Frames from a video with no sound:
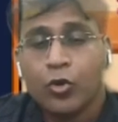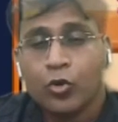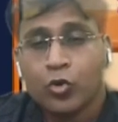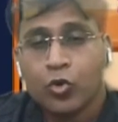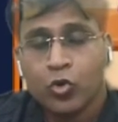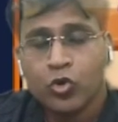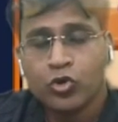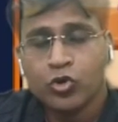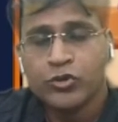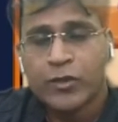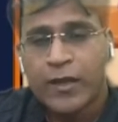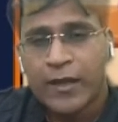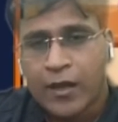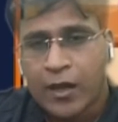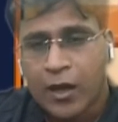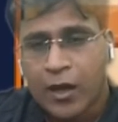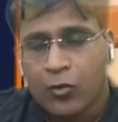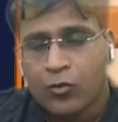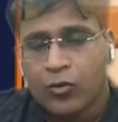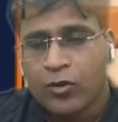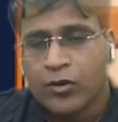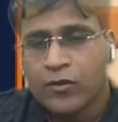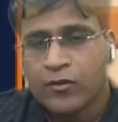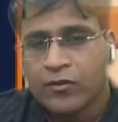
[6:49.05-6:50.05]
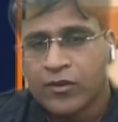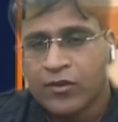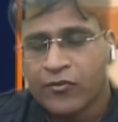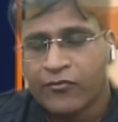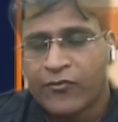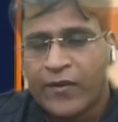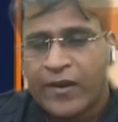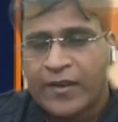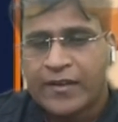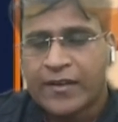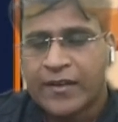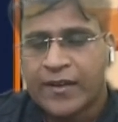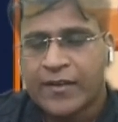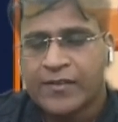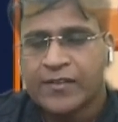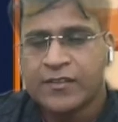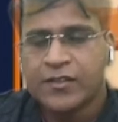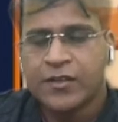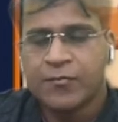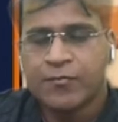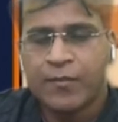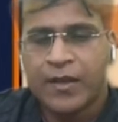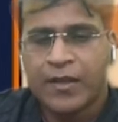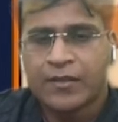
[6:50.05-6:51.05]
Do check out the
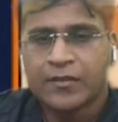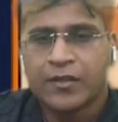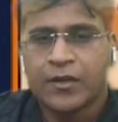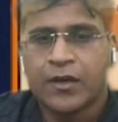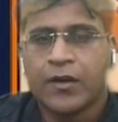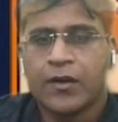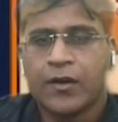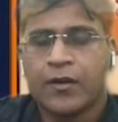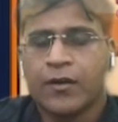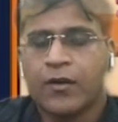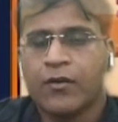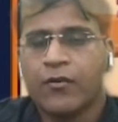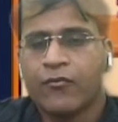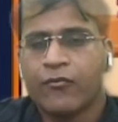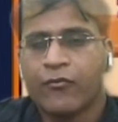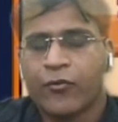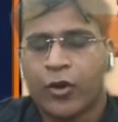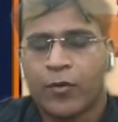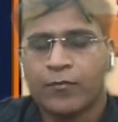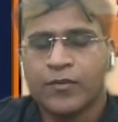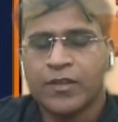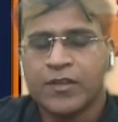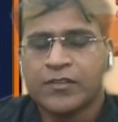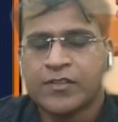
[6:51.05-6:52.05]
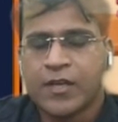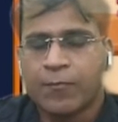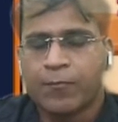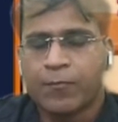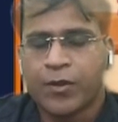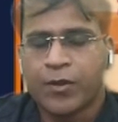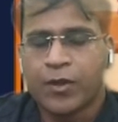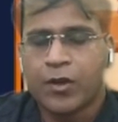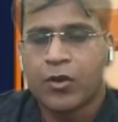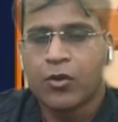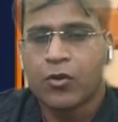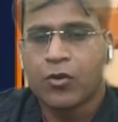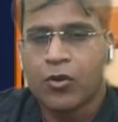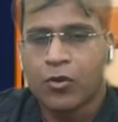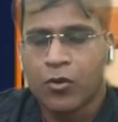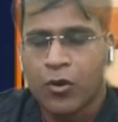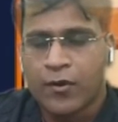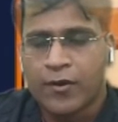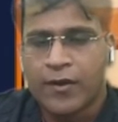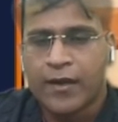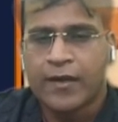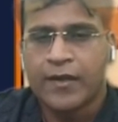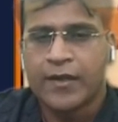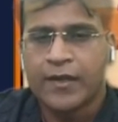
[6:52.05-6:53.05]
factorization method from the chapter
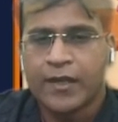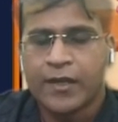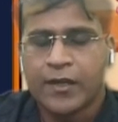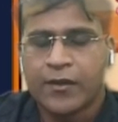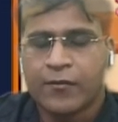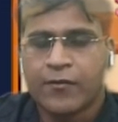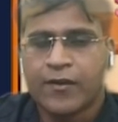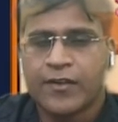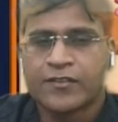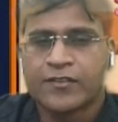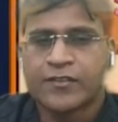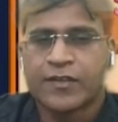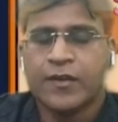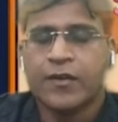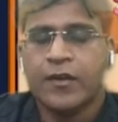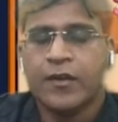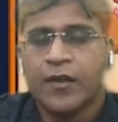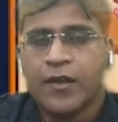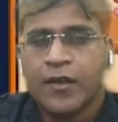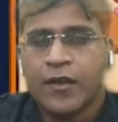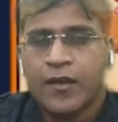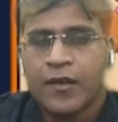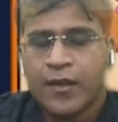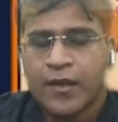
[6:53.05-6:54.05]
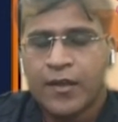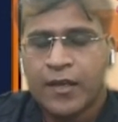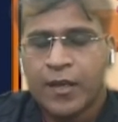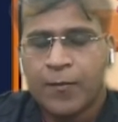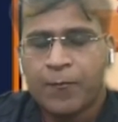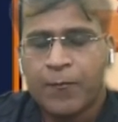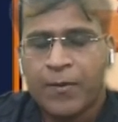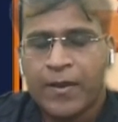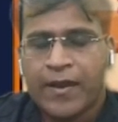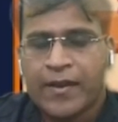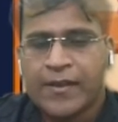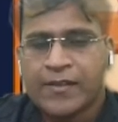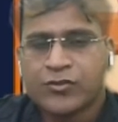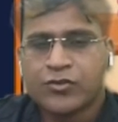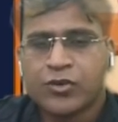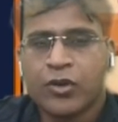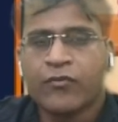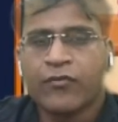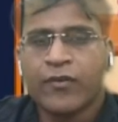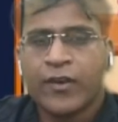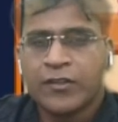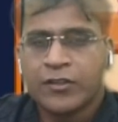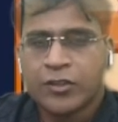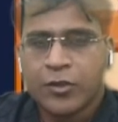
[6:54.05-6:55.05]
quadratic equation in a playlist
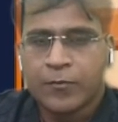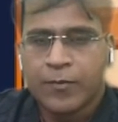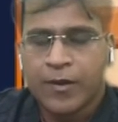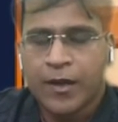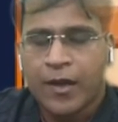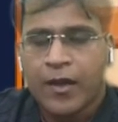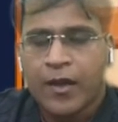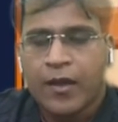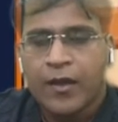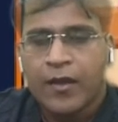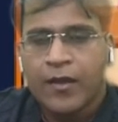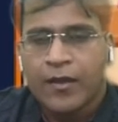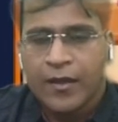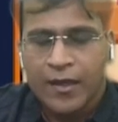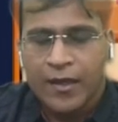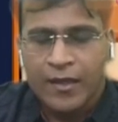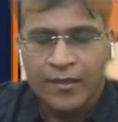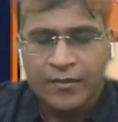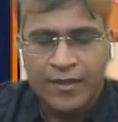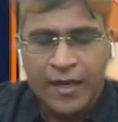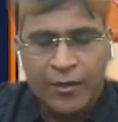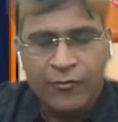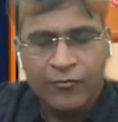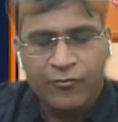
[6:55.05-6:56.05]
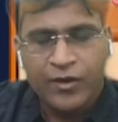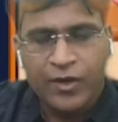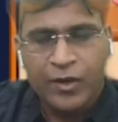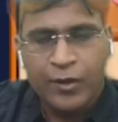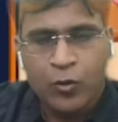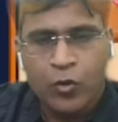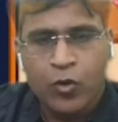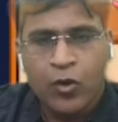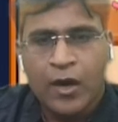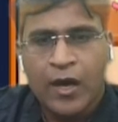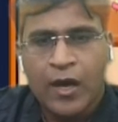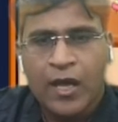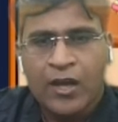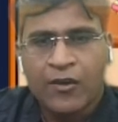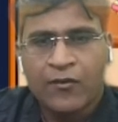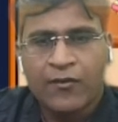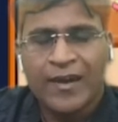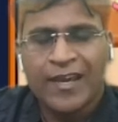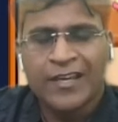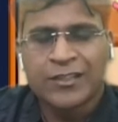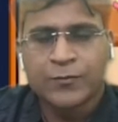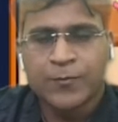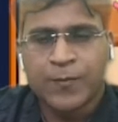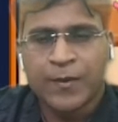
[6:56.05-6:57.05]
of algebra. In that video, I have
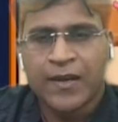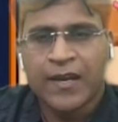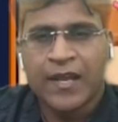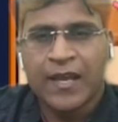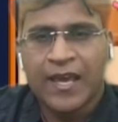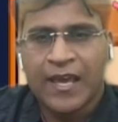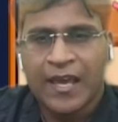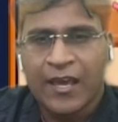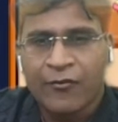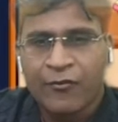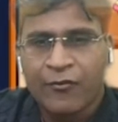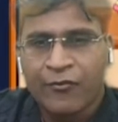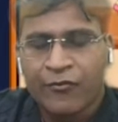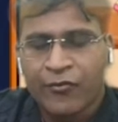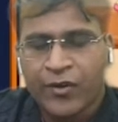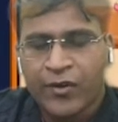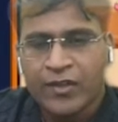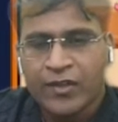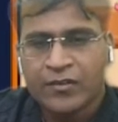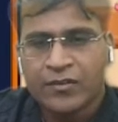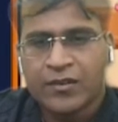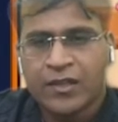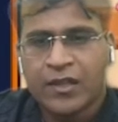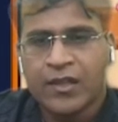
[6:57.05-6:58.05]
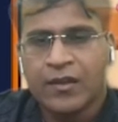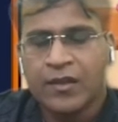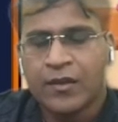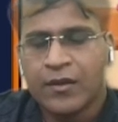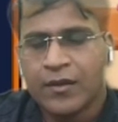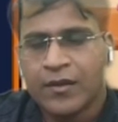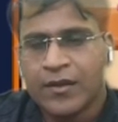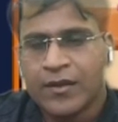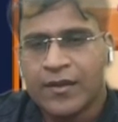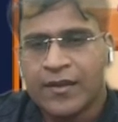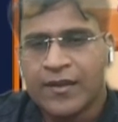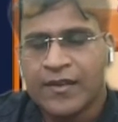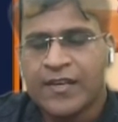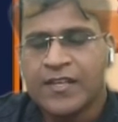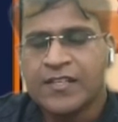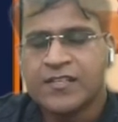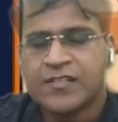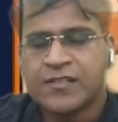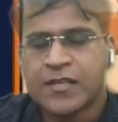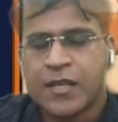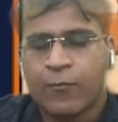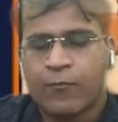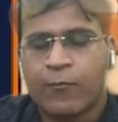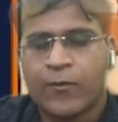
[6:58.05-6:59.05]
explained everything, each
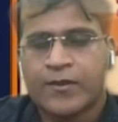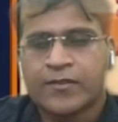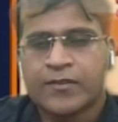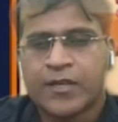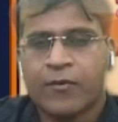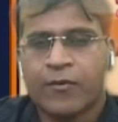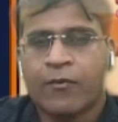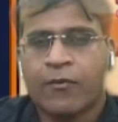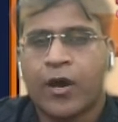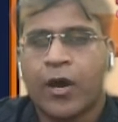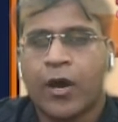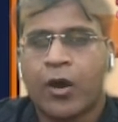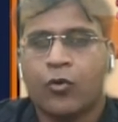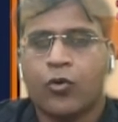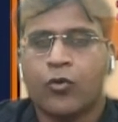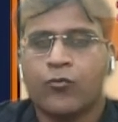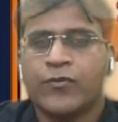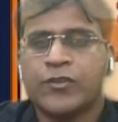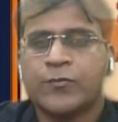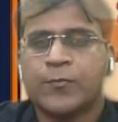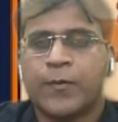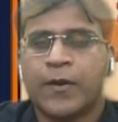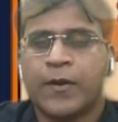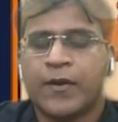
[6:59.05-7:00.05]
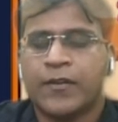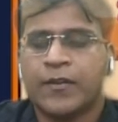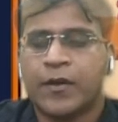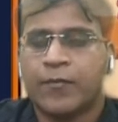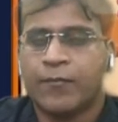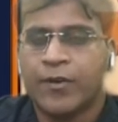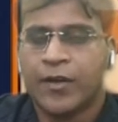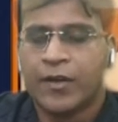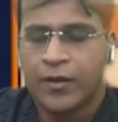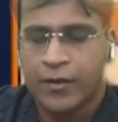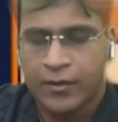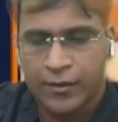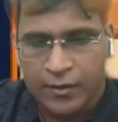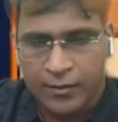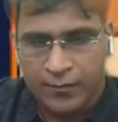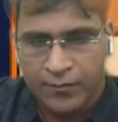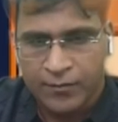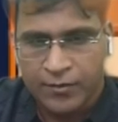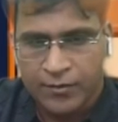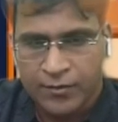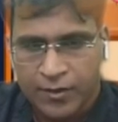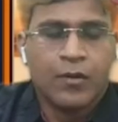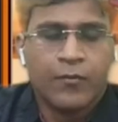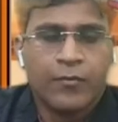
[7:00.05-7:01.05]
step by step, how do we split the middle
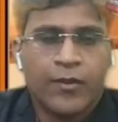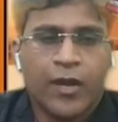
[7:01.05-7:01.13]
terms.